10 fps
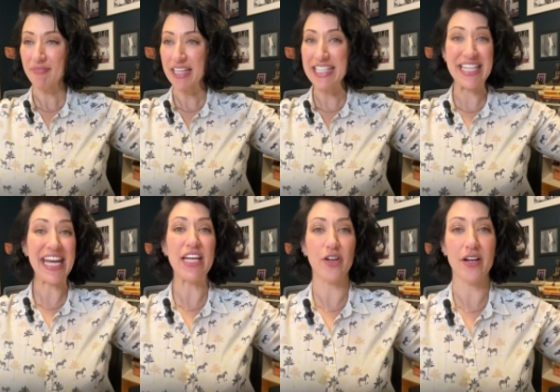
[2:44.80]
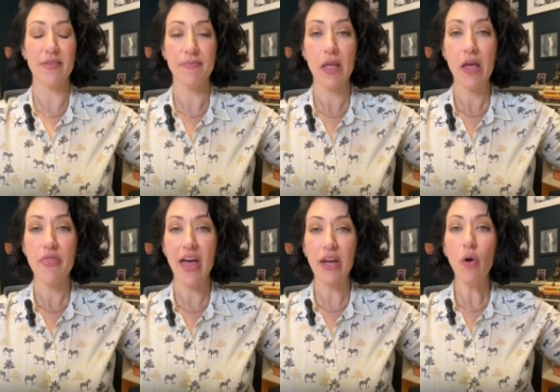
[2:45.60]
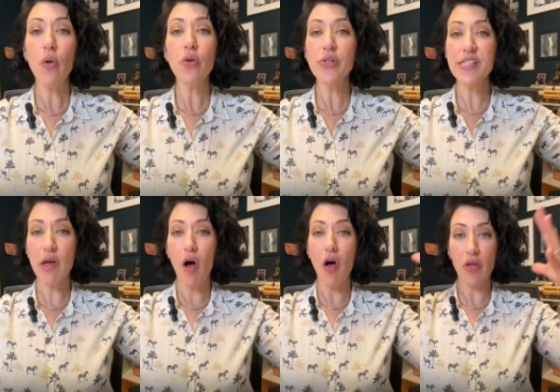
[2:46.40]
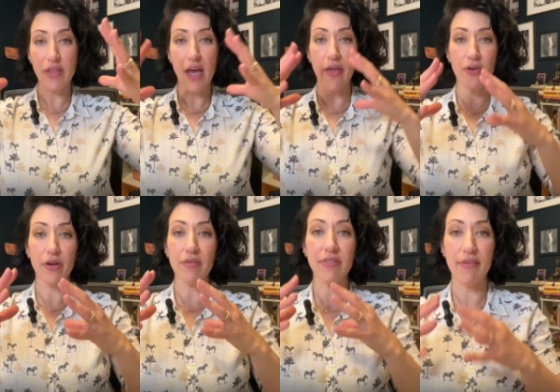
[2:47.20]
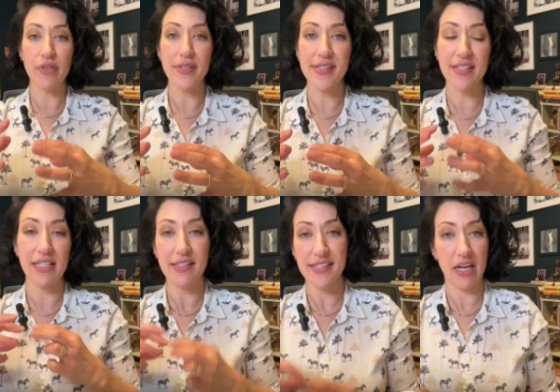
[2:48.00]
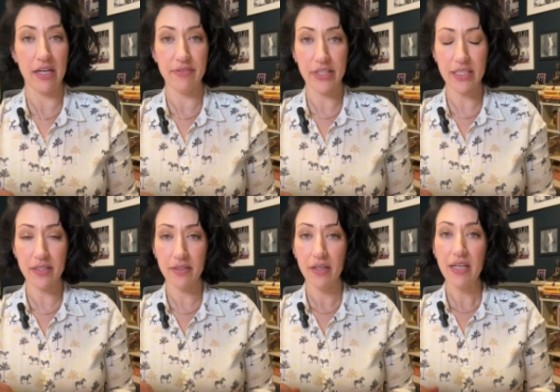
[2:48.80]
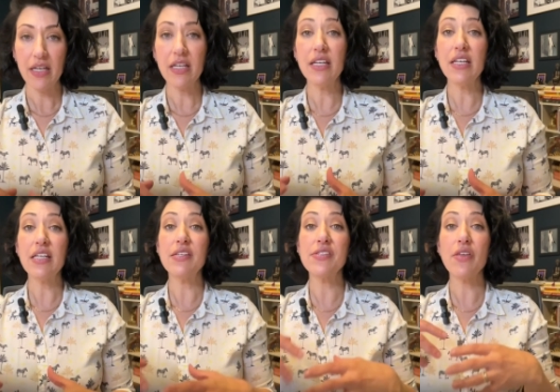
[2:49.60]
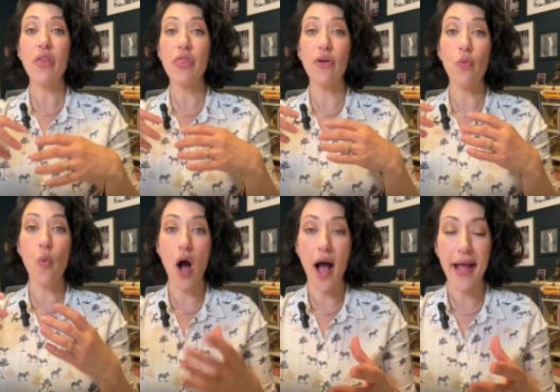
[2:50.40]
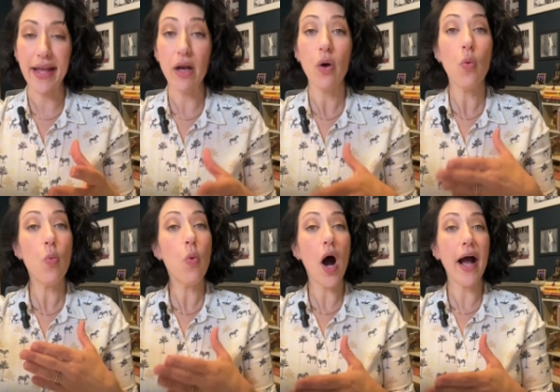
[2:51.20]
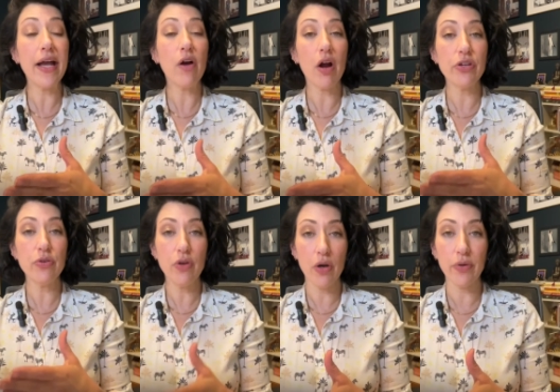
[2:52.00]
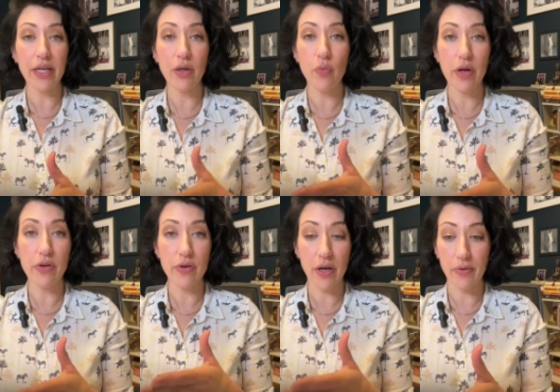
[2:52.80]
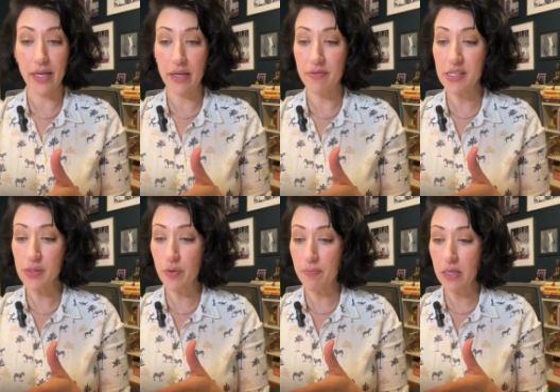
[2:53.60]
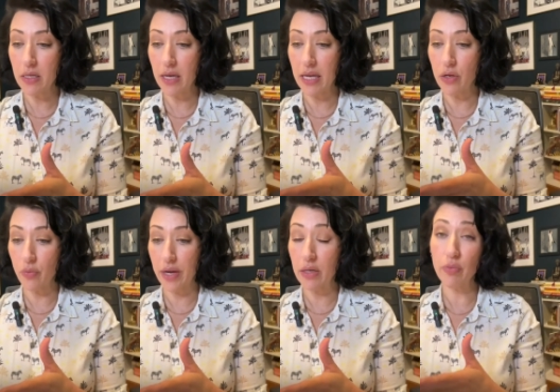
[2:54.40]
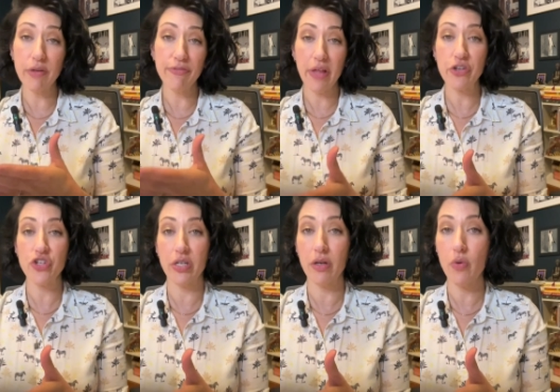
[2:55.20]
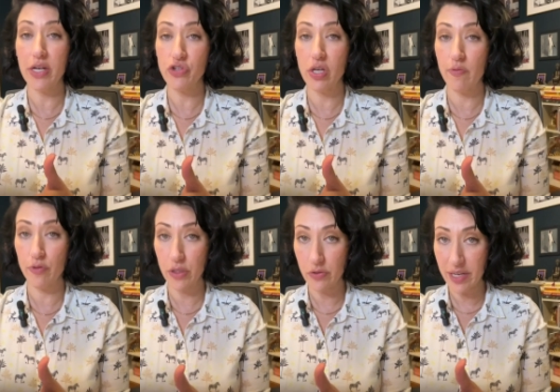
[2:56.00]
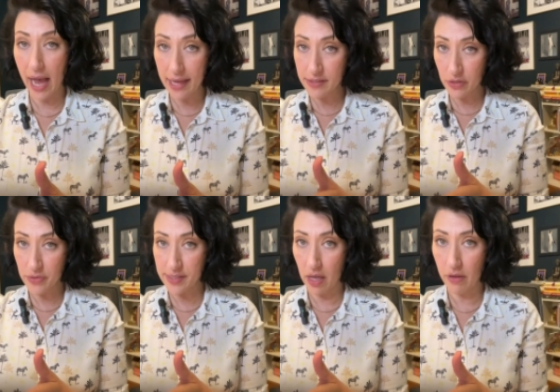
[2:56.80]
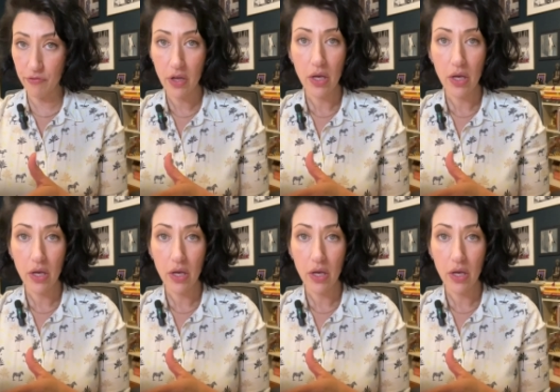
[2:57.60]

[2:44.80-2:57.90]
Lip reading: container that holds all the other levels inside of it. It is the why. Why are you going where you're going? This would be a great reflection question for you to ask yourself